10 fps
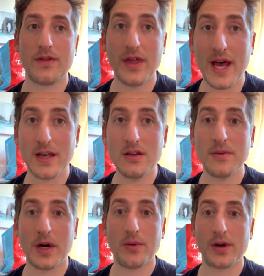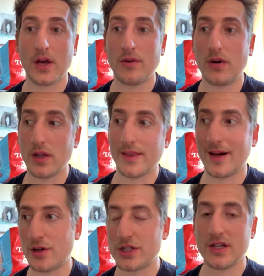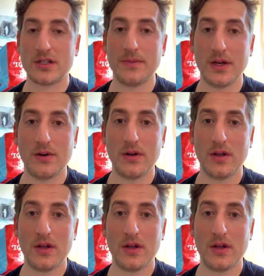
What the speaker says: then you might want to go, right, now I'll change the meal.